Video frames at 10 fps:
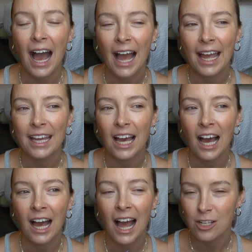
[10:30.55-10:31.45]
I
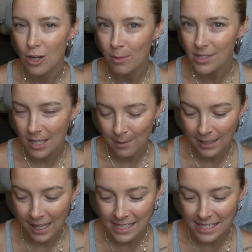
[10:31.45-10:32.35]
uh, had trouble
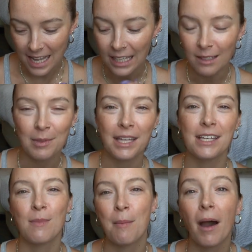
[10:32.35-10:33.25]
sleeping last night
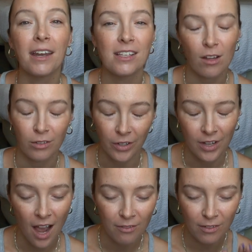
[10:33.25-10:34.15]
because my body's all
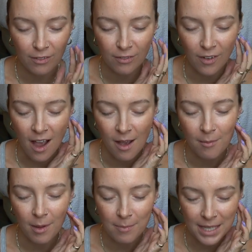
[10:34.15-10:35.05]
thrown off
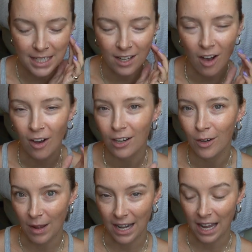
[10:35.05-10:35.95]
from being on
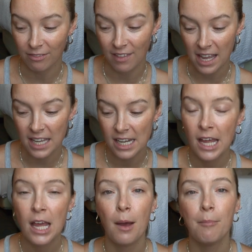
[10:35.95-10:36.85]
a red-eye flight,
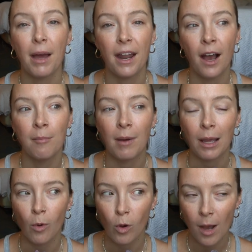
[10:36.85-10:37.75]
but um,
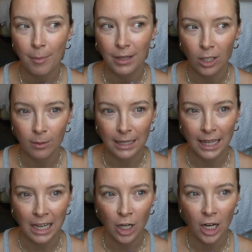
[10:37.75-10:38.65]
I woke up a little bit
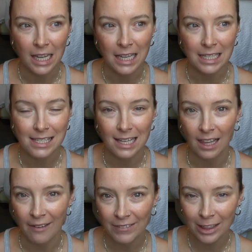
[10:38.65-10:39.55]
later. It's
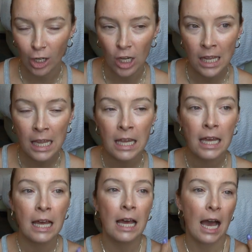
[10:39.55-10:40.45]

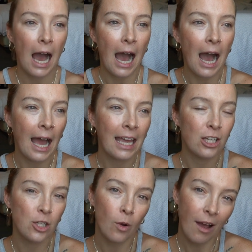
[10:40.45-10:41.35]
11.30. I
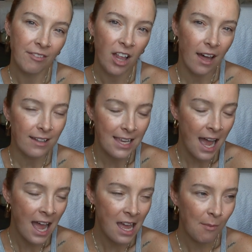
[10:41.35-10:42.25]
don't have a lot of
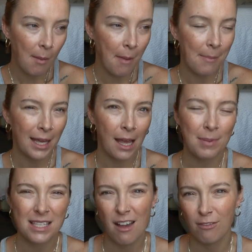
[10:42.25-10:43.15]
time. My
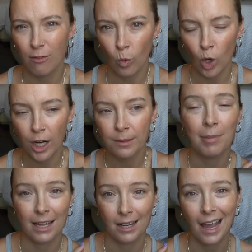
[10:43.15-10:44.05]
pickup is at 4,
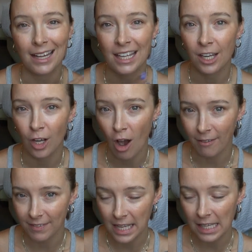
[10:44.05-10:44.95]
but I need
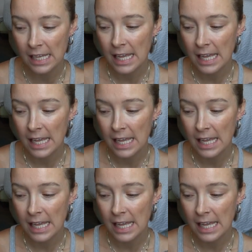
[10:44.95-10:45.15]
coffee